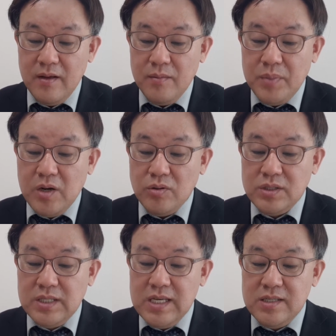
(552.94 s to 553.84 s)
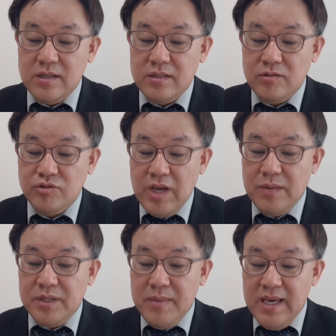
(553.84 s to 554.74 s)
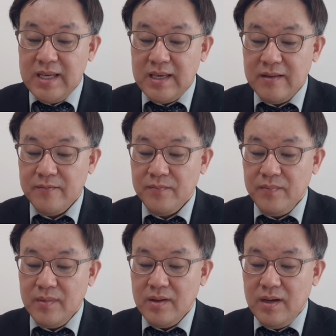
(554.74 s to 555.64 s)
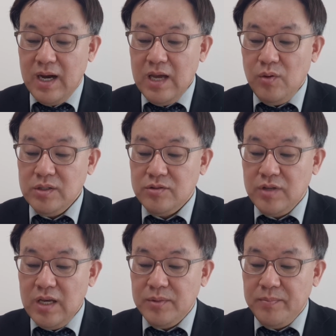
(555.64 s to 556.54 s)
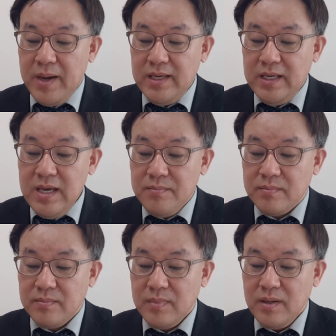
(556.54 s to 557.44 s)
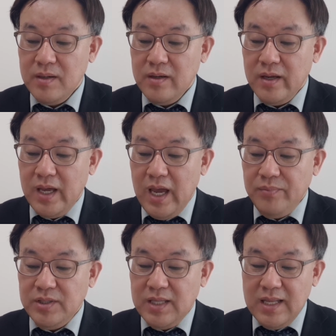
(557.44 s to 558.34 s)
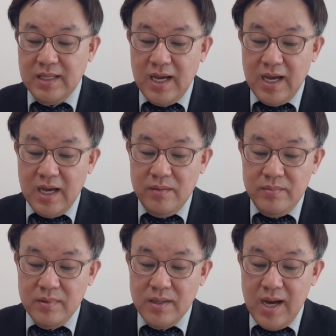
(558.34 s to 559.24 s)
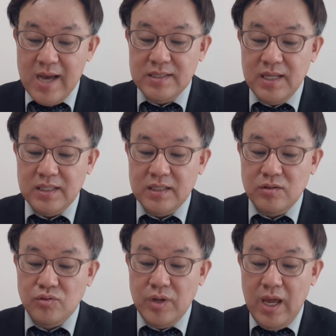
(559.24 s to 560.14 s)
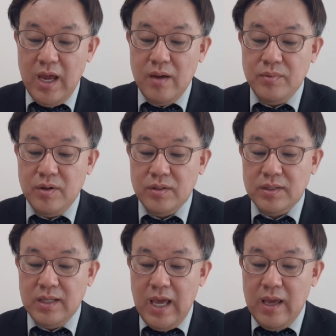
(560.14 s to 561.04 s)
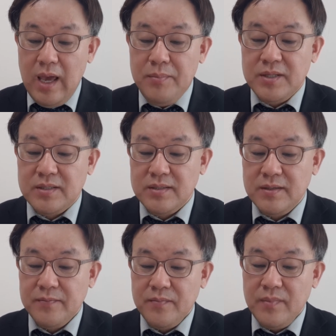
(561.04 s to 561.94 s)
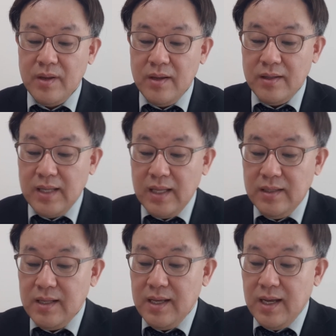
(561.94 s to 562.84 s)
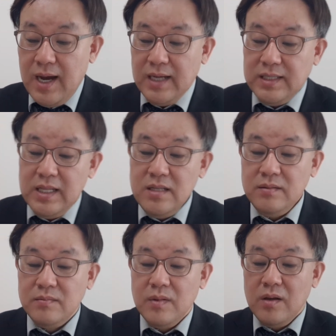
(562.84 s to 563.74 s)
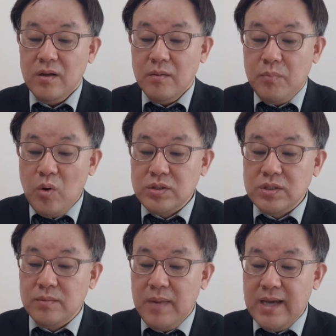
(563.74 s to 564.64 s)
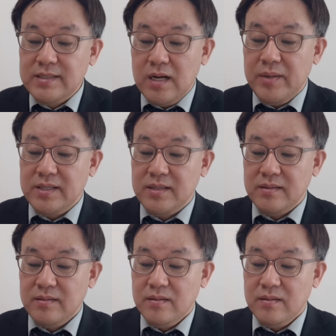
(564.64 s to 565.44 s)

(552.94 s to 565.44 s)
Because Jesus saved me, I was saved by him. After that time, I started to have a habit that I didn't boast my salvation.